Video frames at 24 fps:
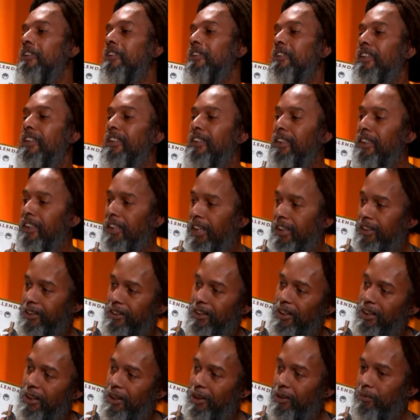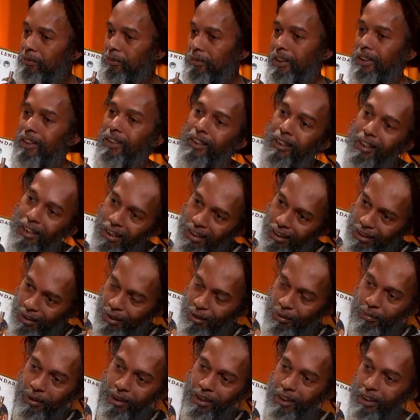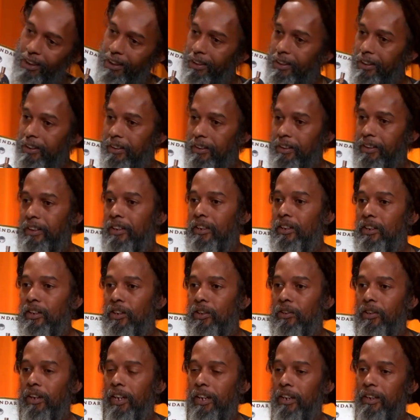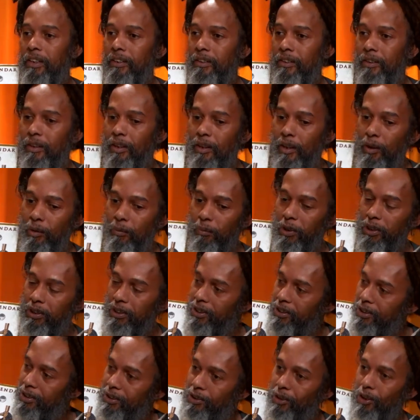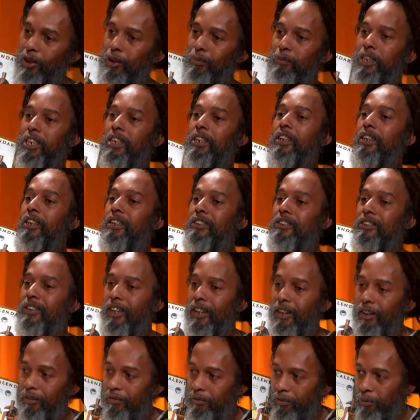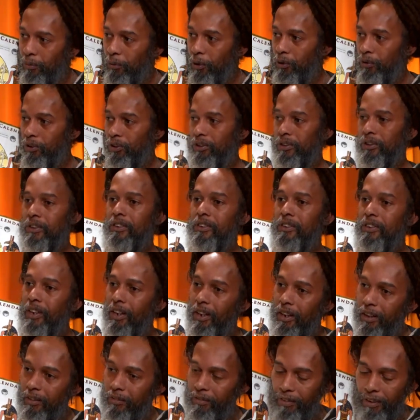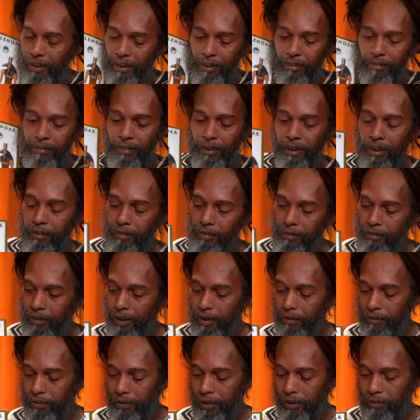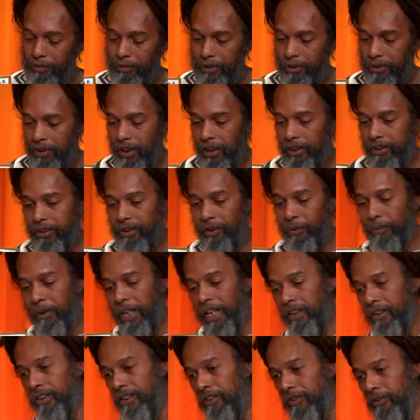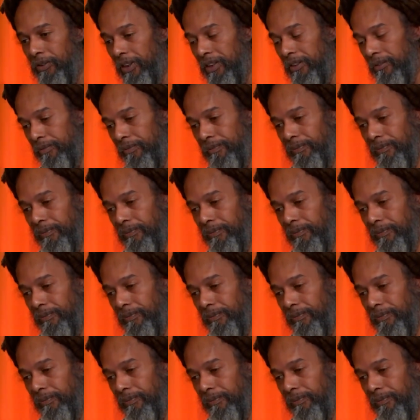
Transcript: then the night come, then the day uh-huh. come again, uh -huh. right? But this is all because of the motion of, of, of, of, of the celestial bodies, right?